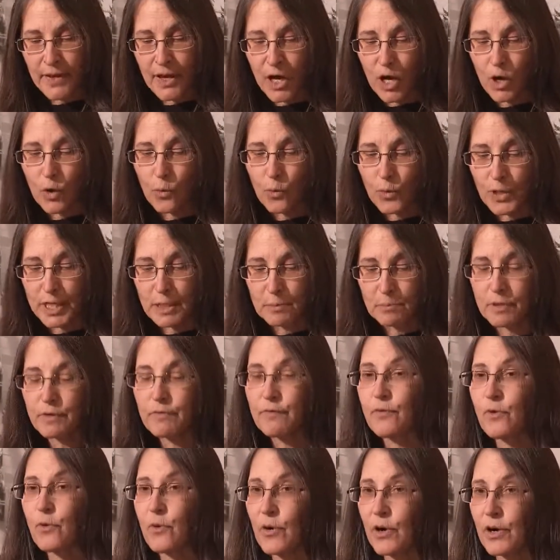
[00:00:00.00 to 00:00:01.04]
a week
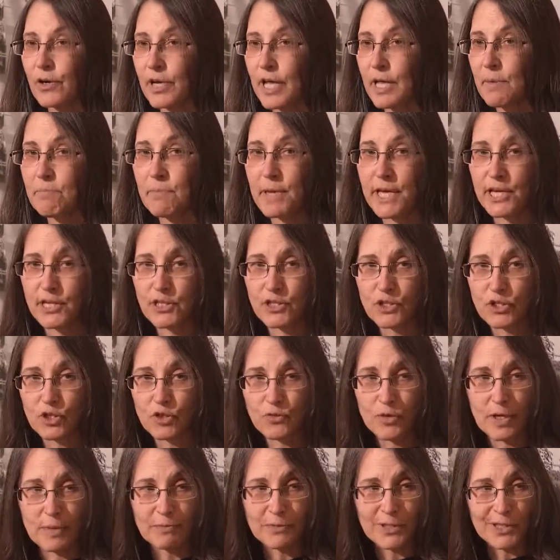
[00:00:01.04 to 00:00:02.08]
before a major
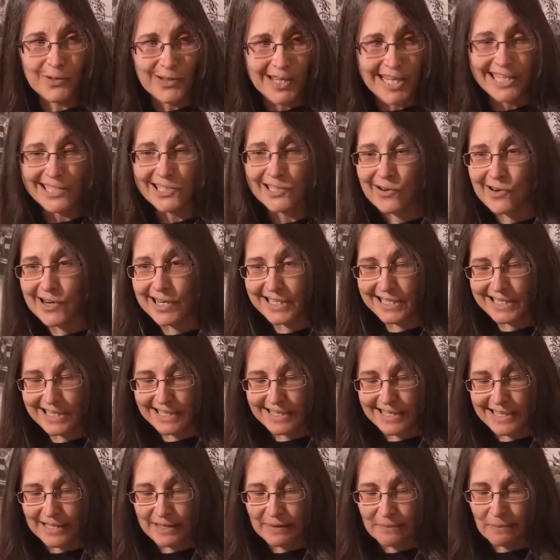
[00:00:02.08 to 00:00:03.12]
trip to
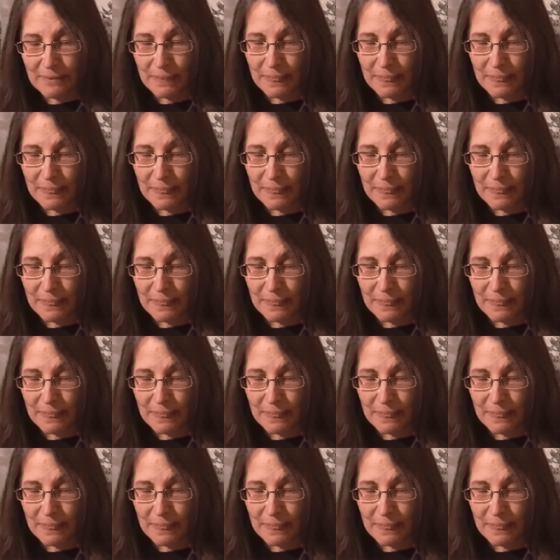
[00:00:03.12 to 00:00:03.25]
Antarctica.